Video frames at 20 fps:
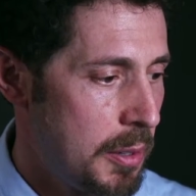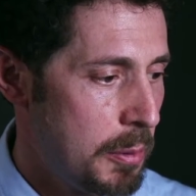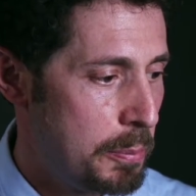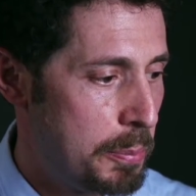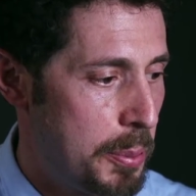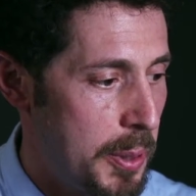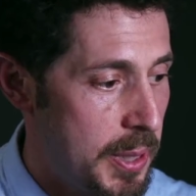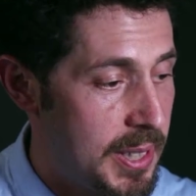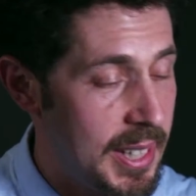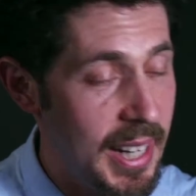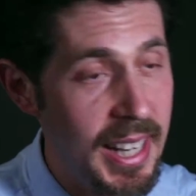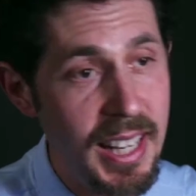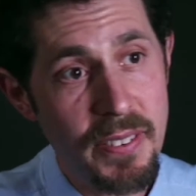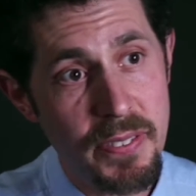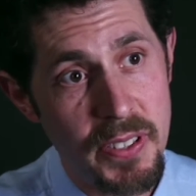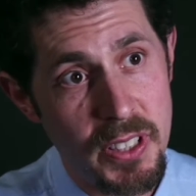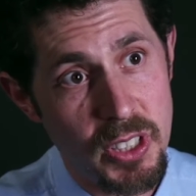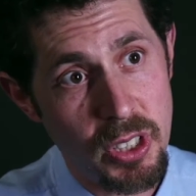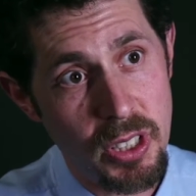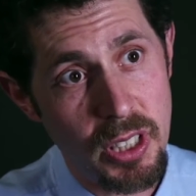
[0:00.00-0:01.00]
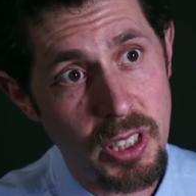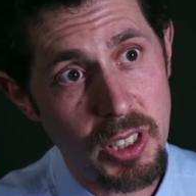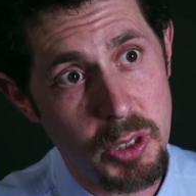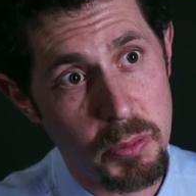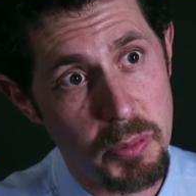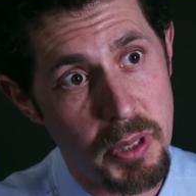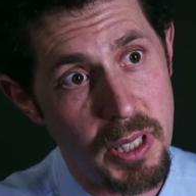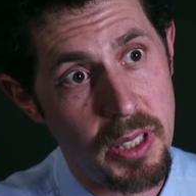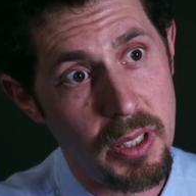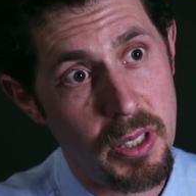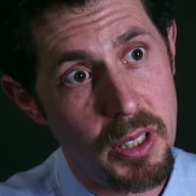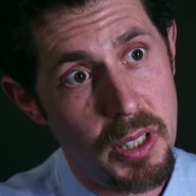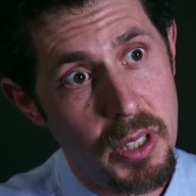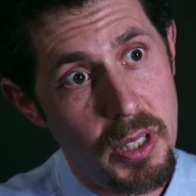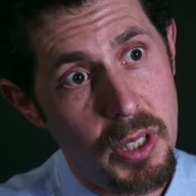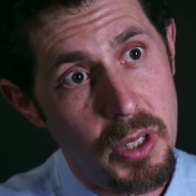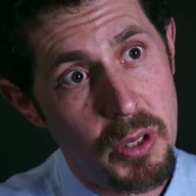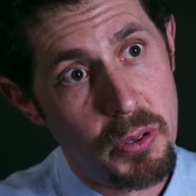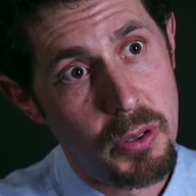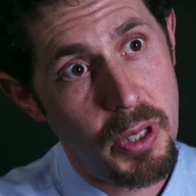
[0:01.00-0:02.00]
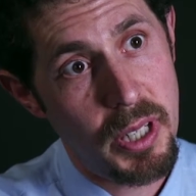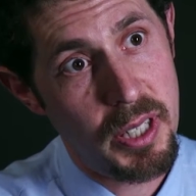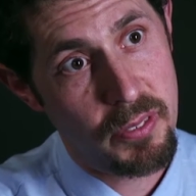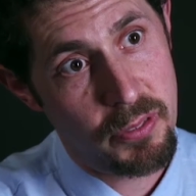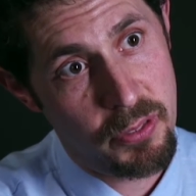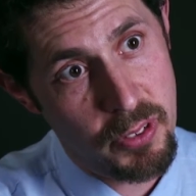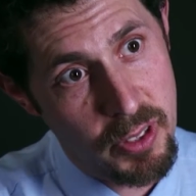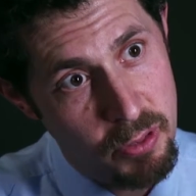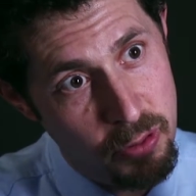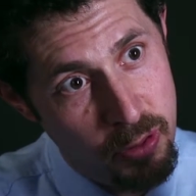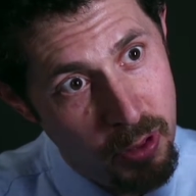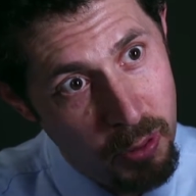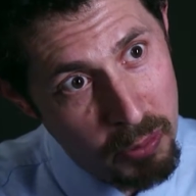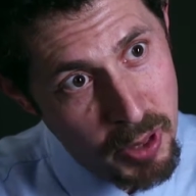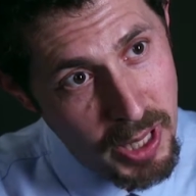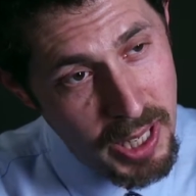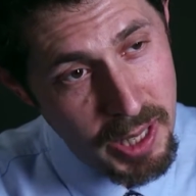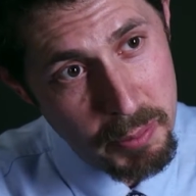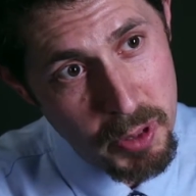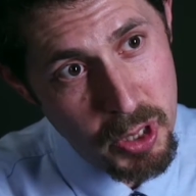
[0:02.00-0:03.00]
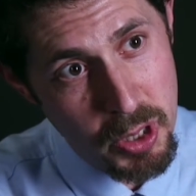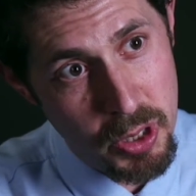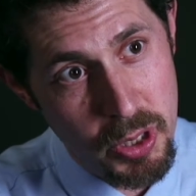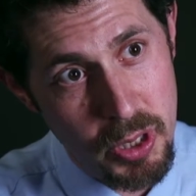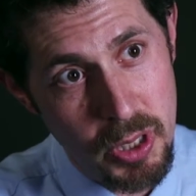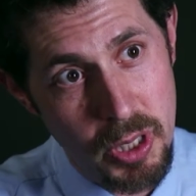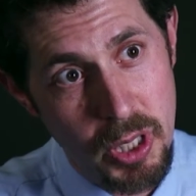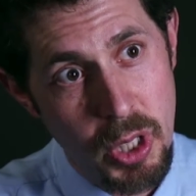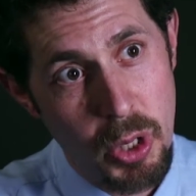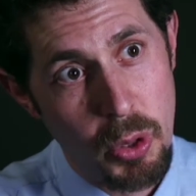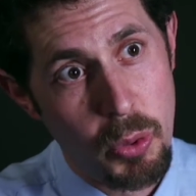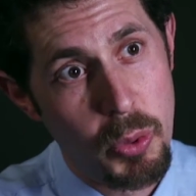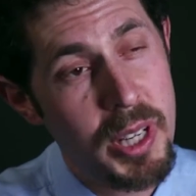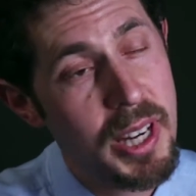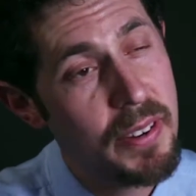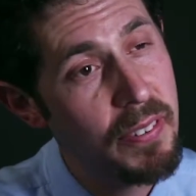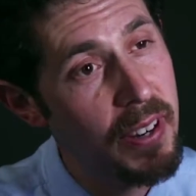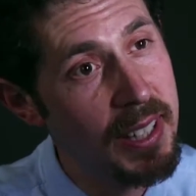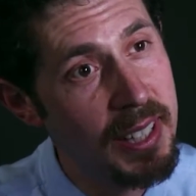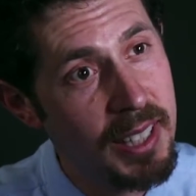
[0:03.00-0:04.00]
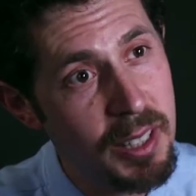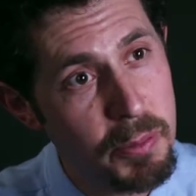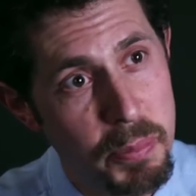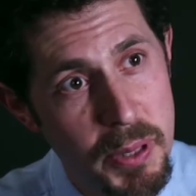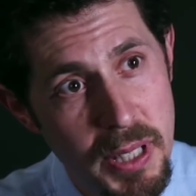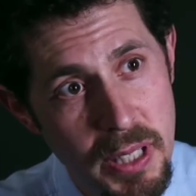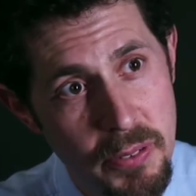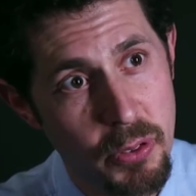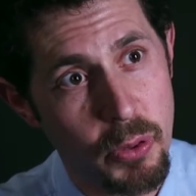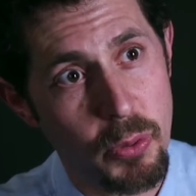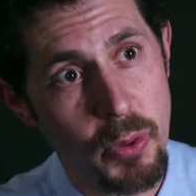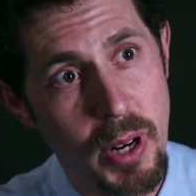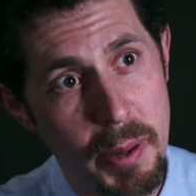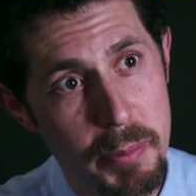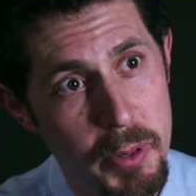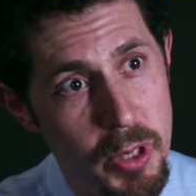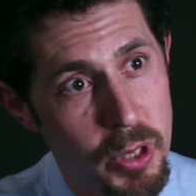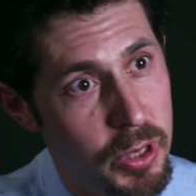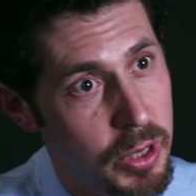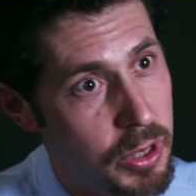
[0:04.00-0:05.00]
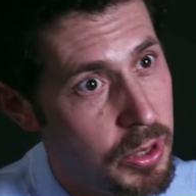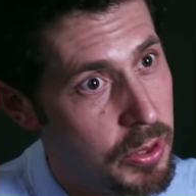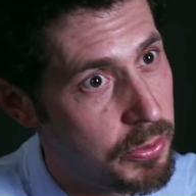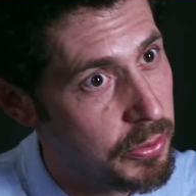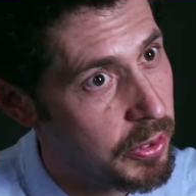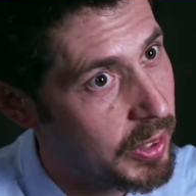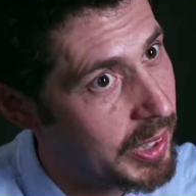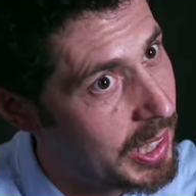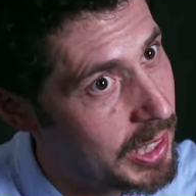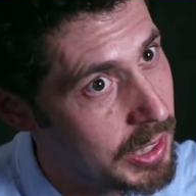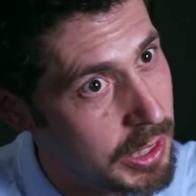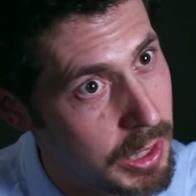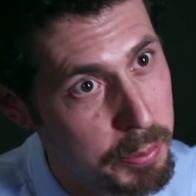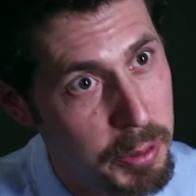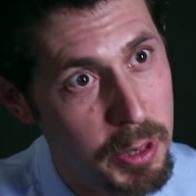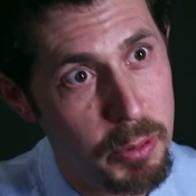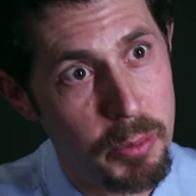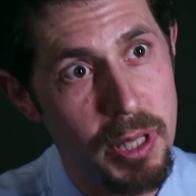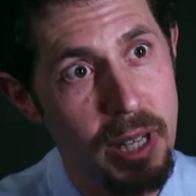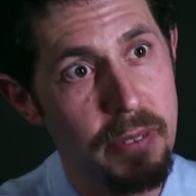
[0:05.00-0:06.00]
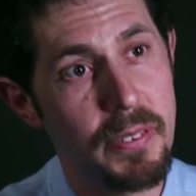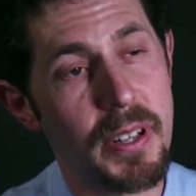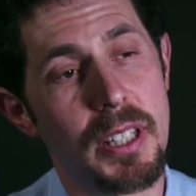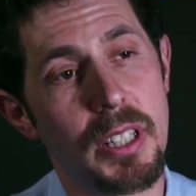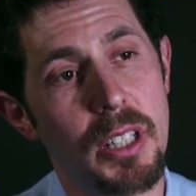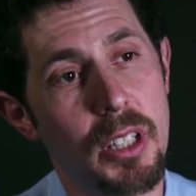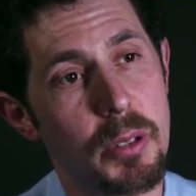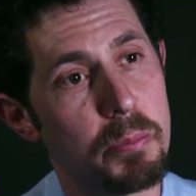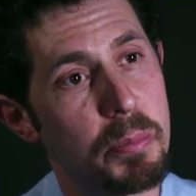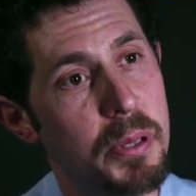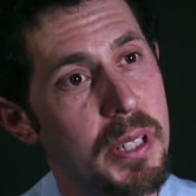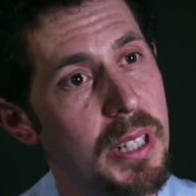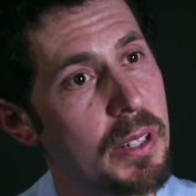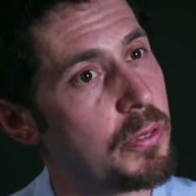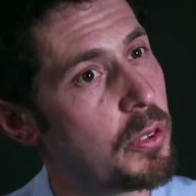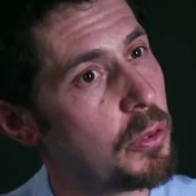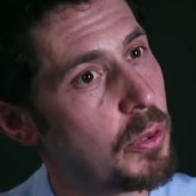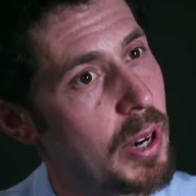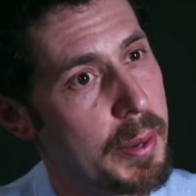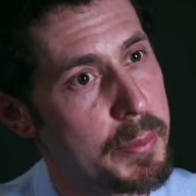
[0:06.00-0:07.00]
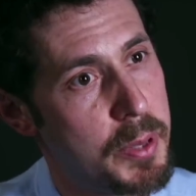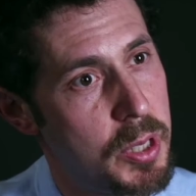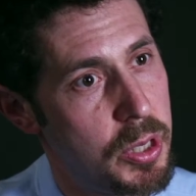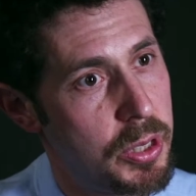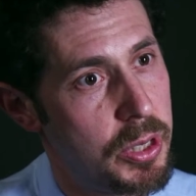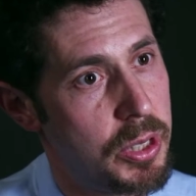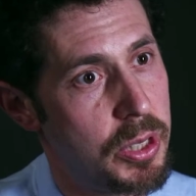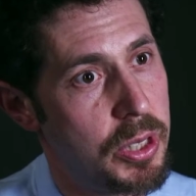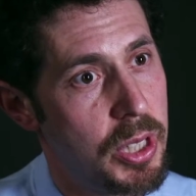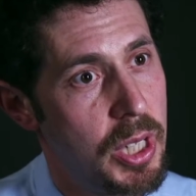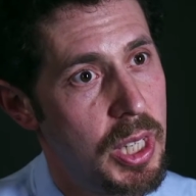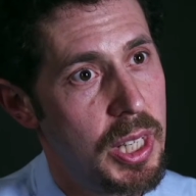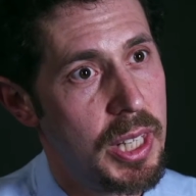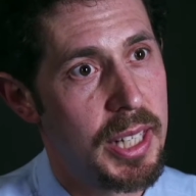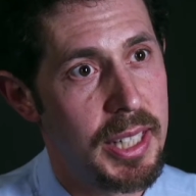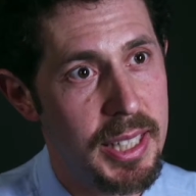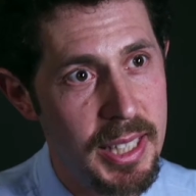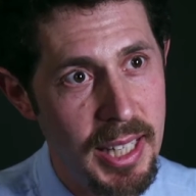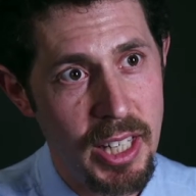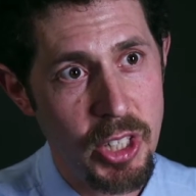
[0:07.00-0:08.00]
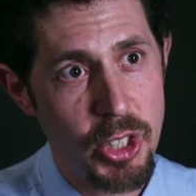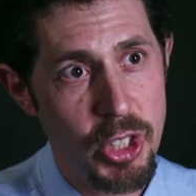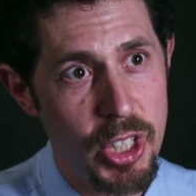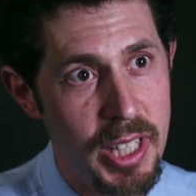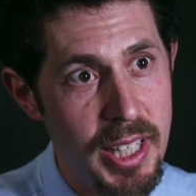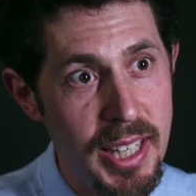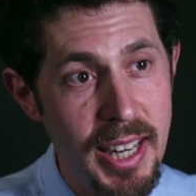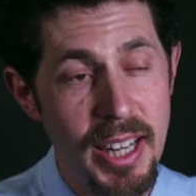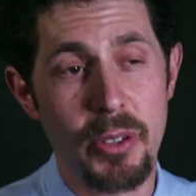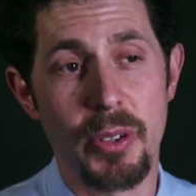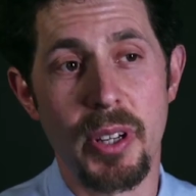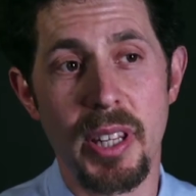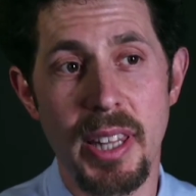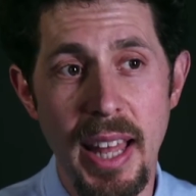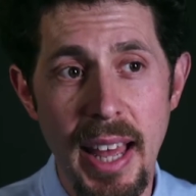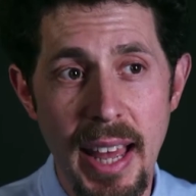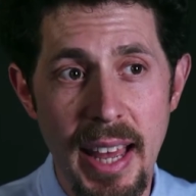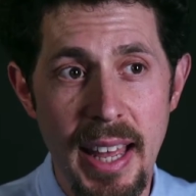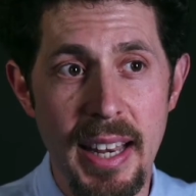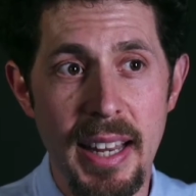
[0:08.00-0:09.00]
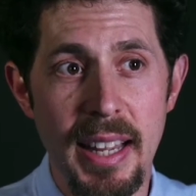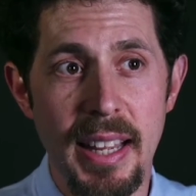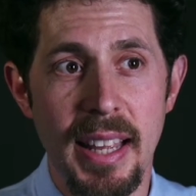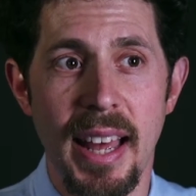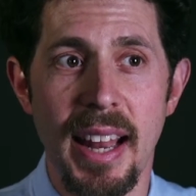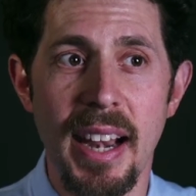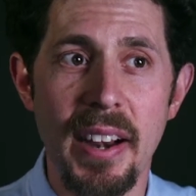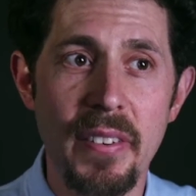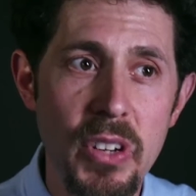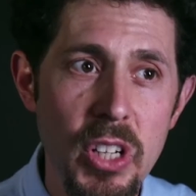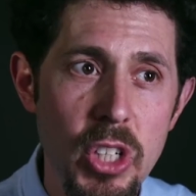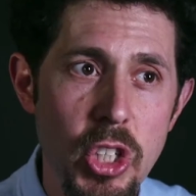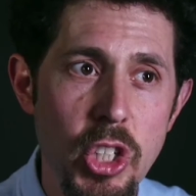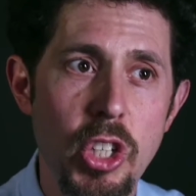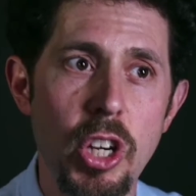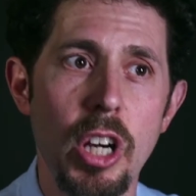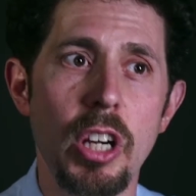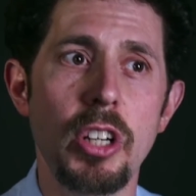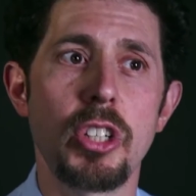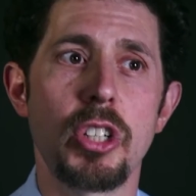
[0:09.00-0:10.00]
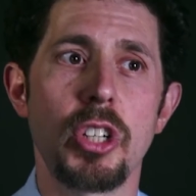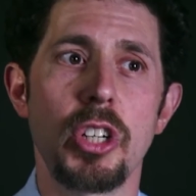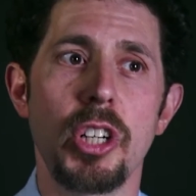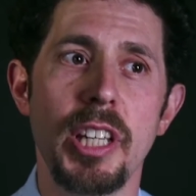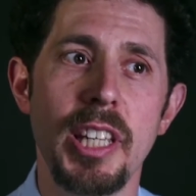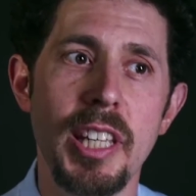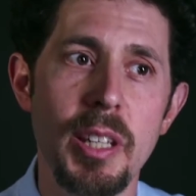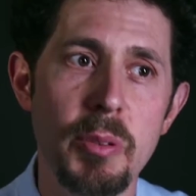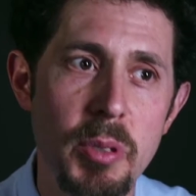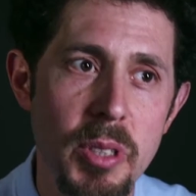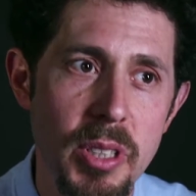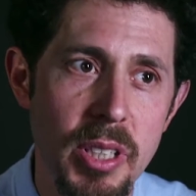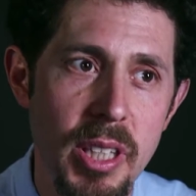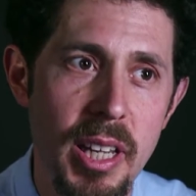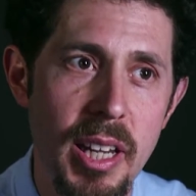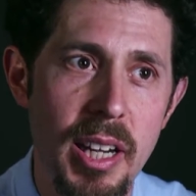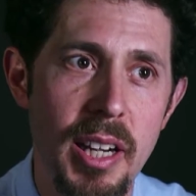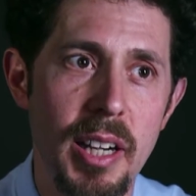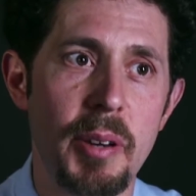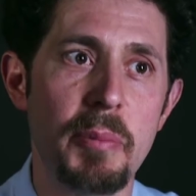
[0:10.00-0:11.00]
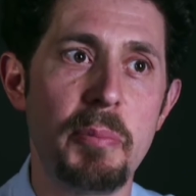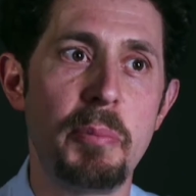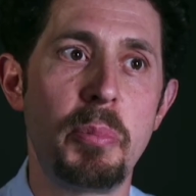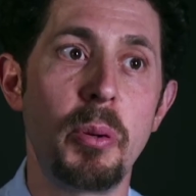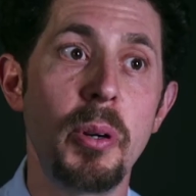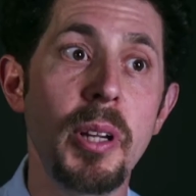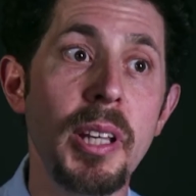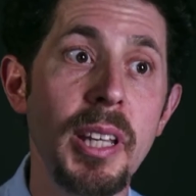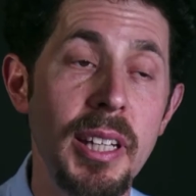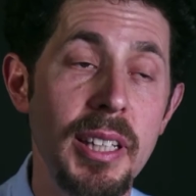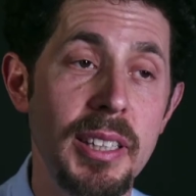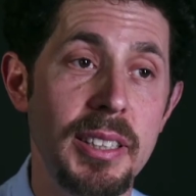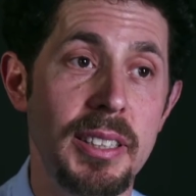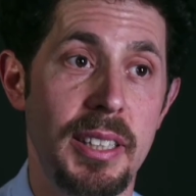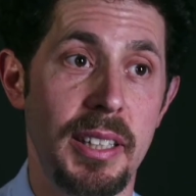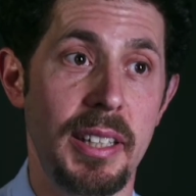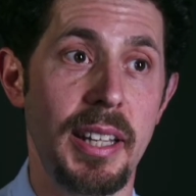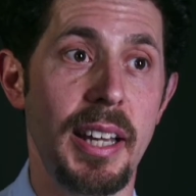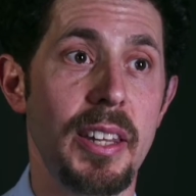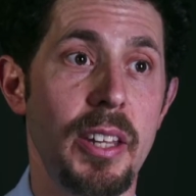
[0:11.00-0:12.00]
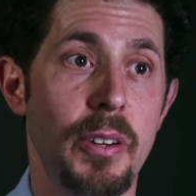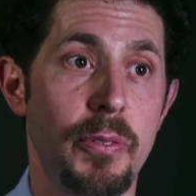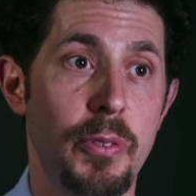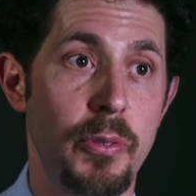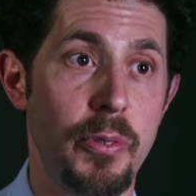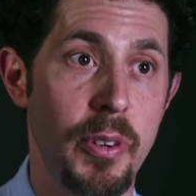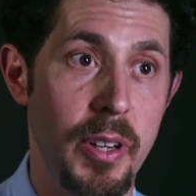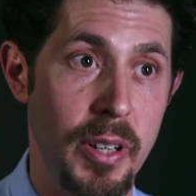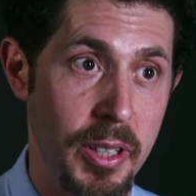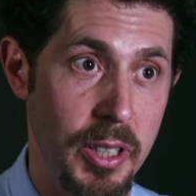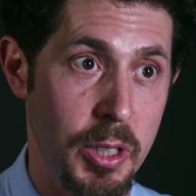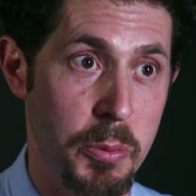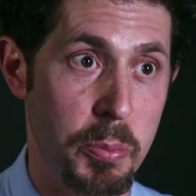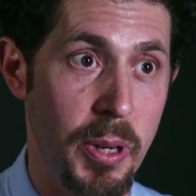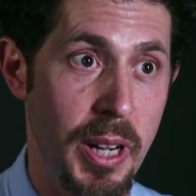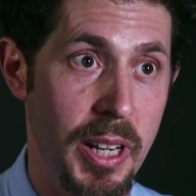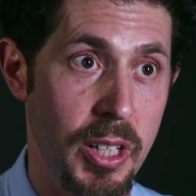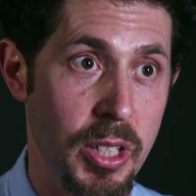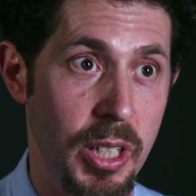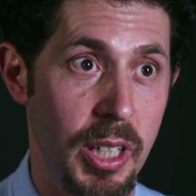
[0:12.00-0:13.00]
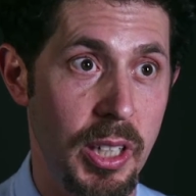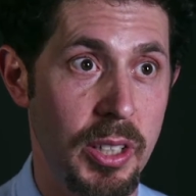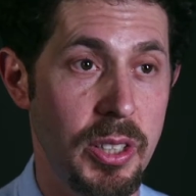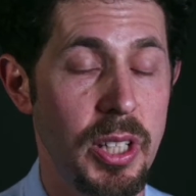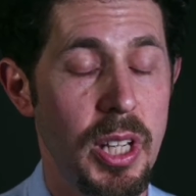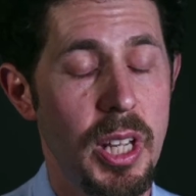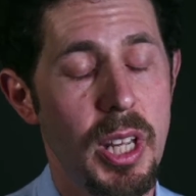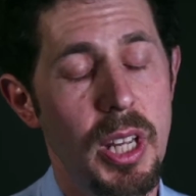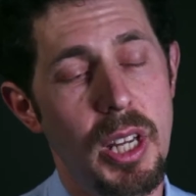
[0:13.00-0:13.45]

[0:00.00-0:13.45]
But David Saltzman, right, from Robin Hood, we never had to compete for Robin Hood's philanthropy. We never had to compete for Robin Hood attention. And not only that, at every juncture, he was there bringing us together for various projects.